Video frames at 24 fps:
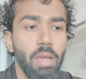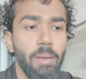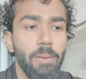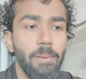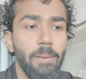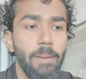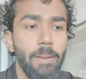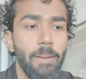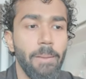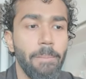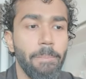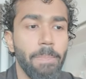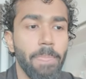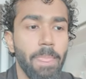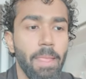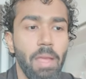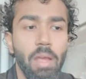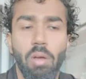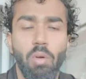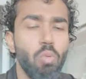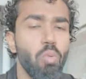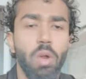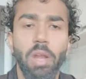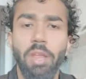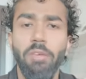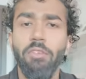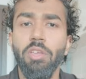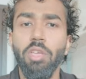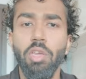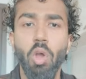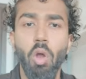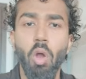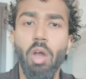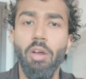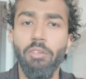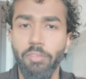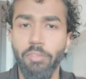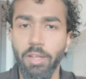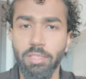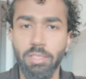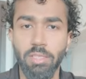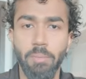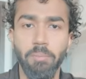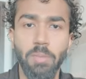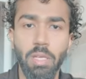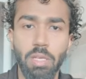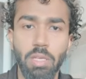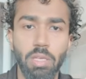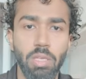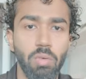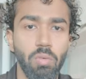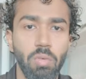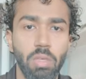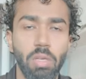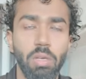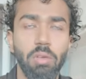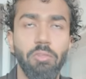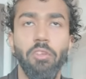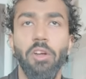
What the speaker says: Whatever you're offering, something new.